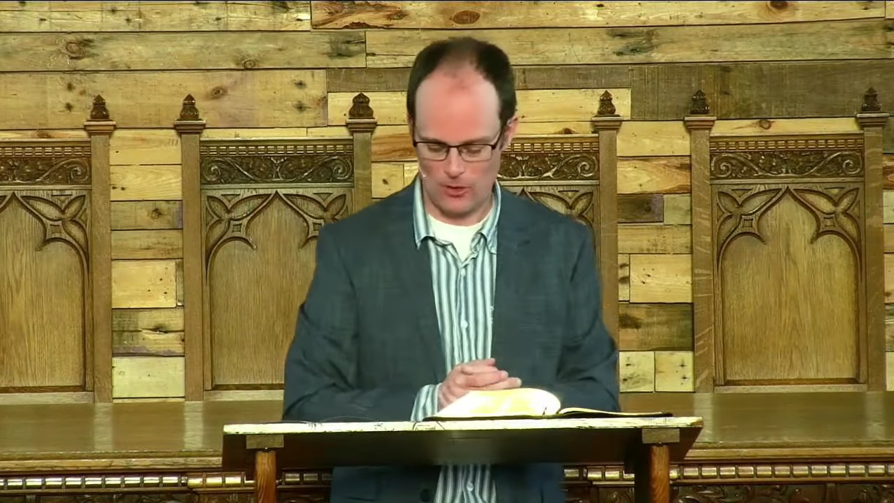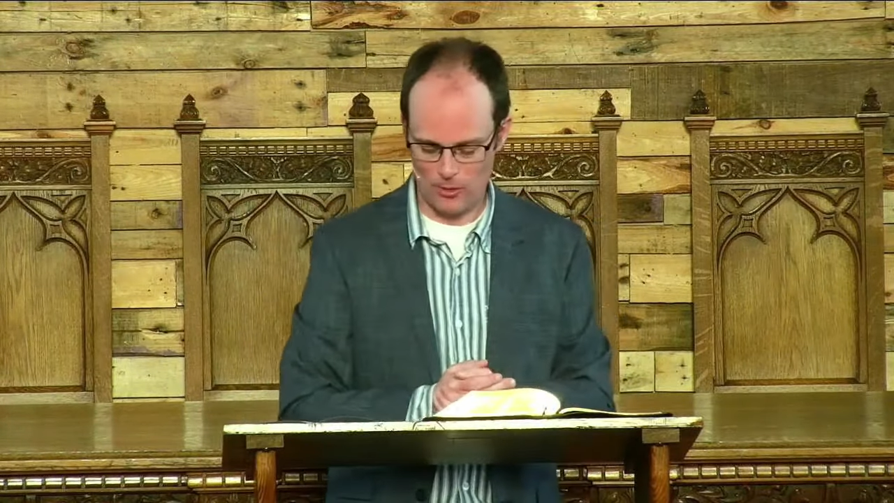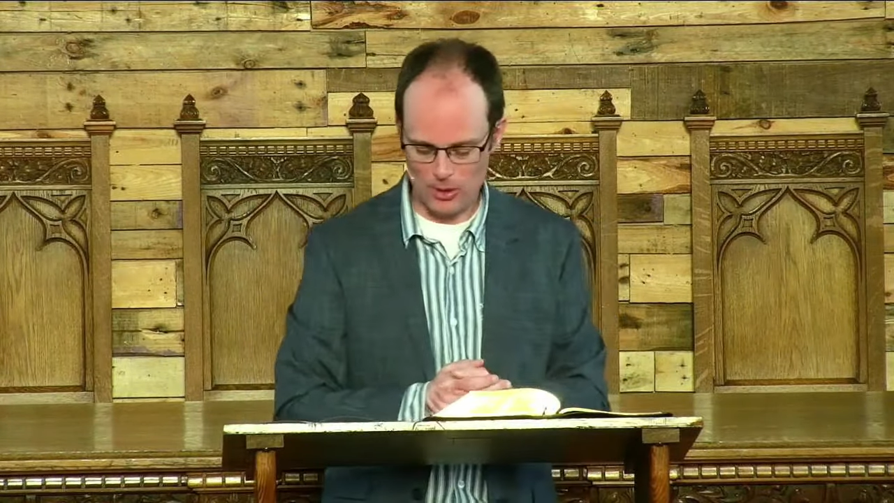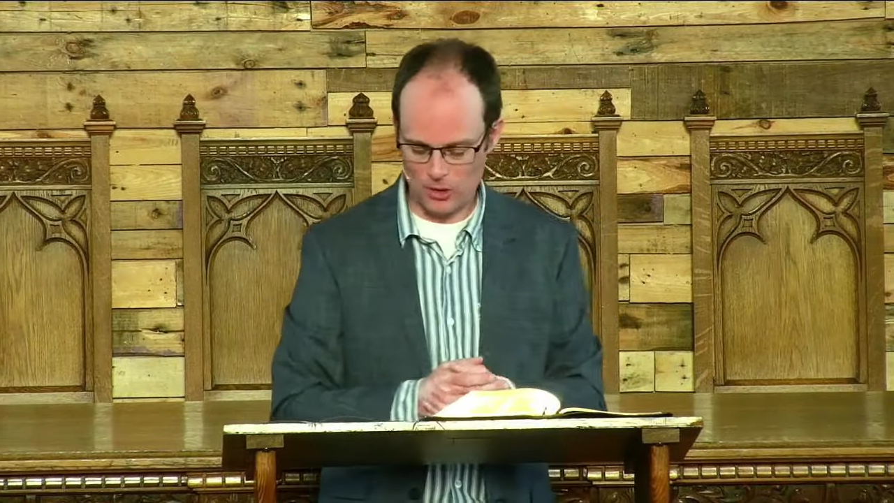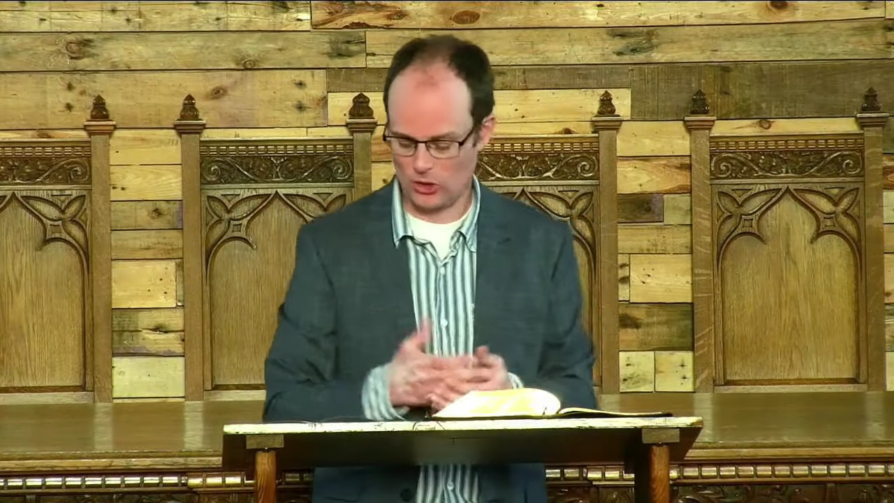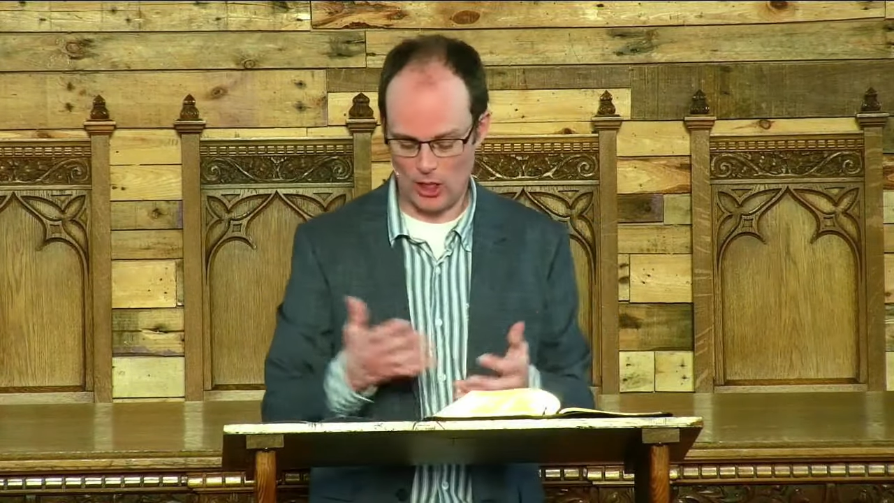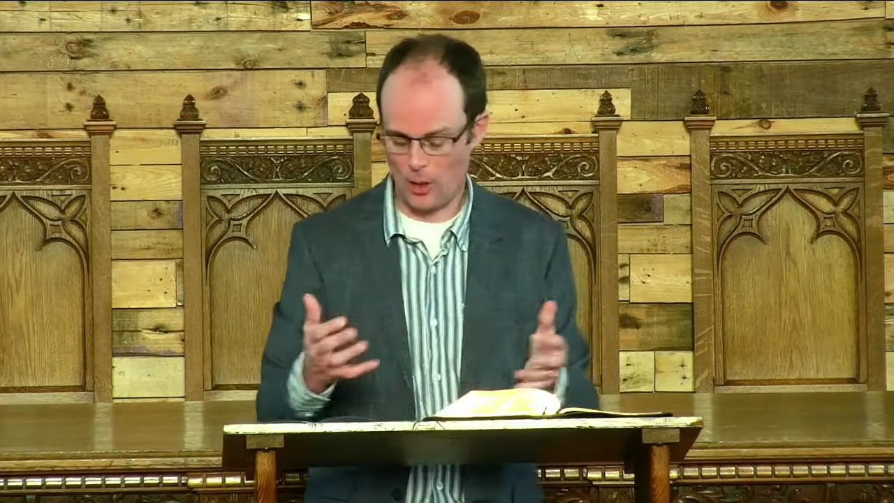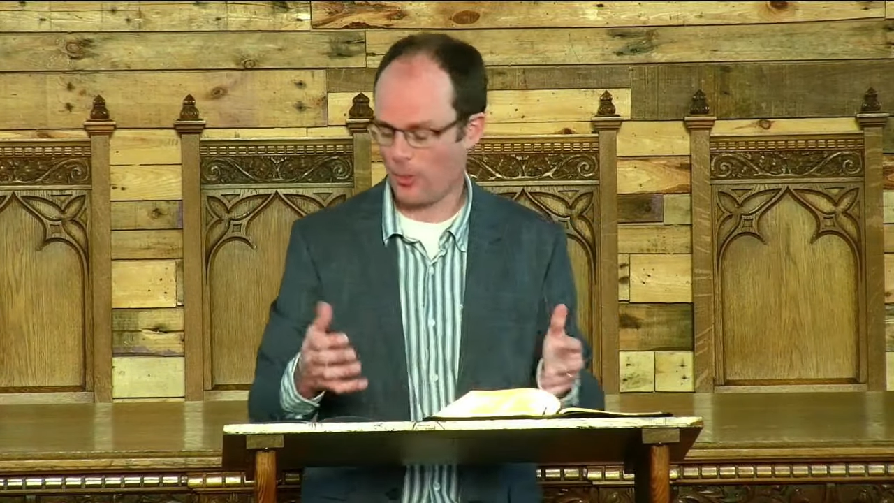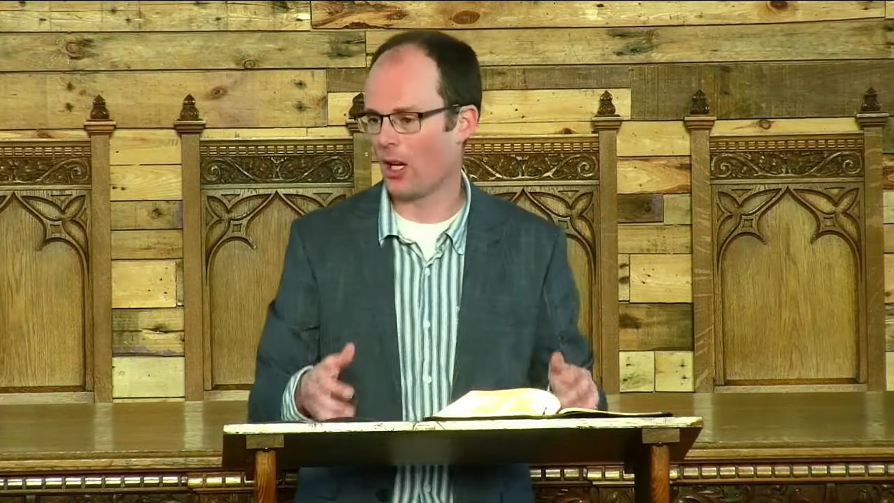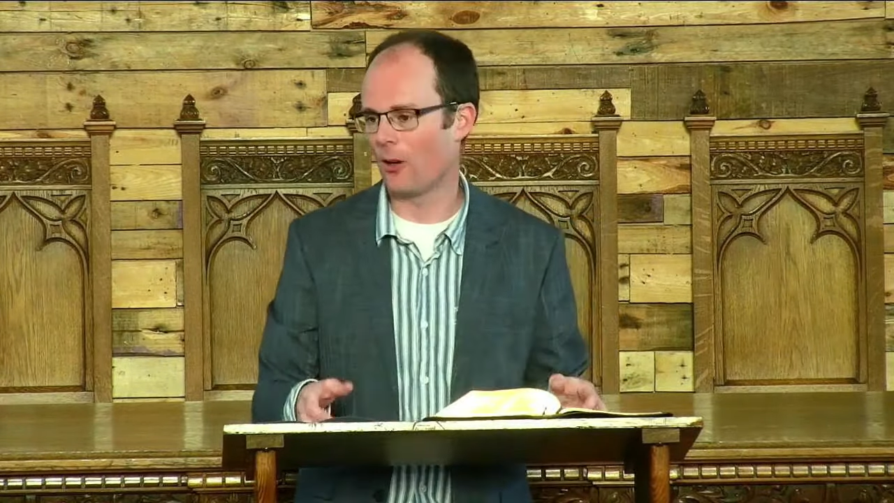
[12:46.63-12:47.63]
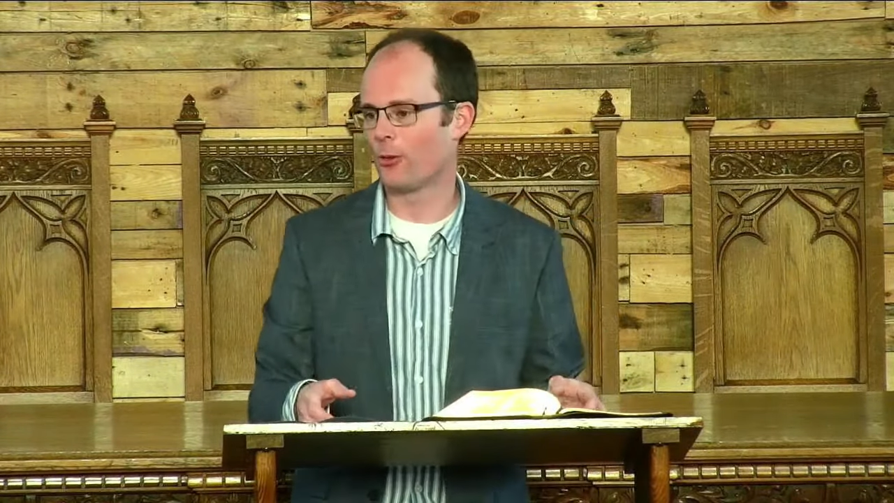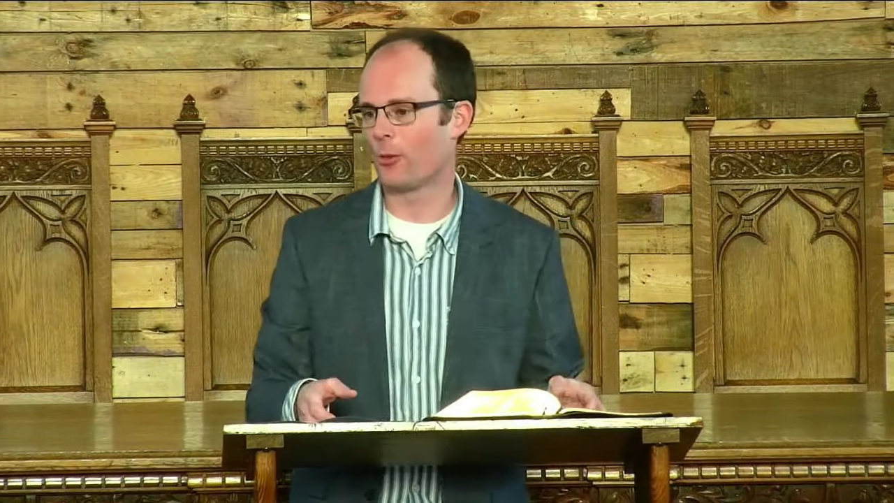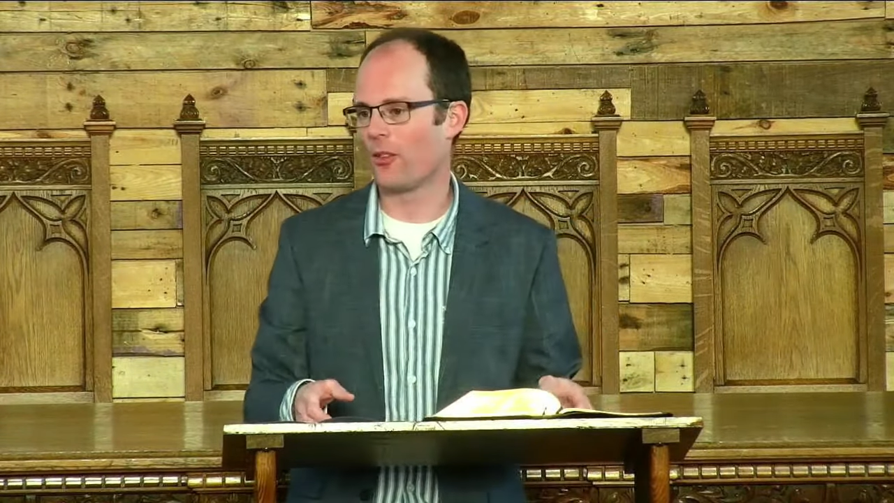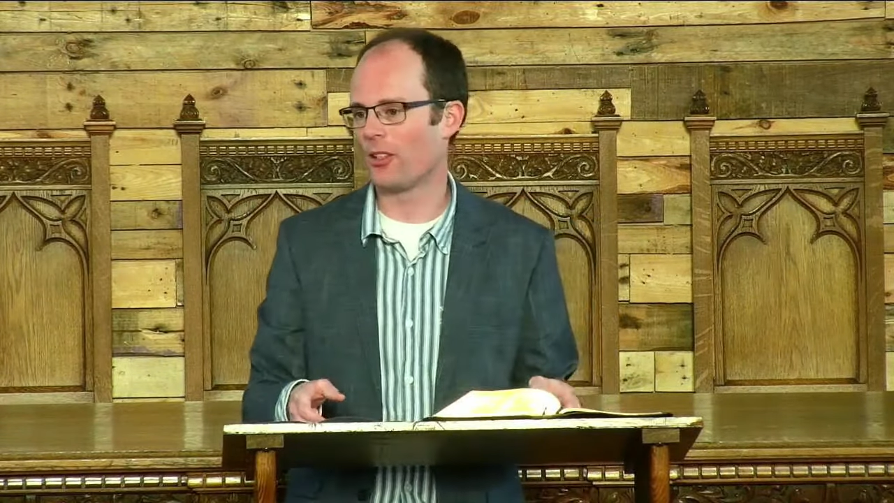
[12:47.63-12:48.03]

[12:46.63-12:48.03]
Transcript: they've been set apart from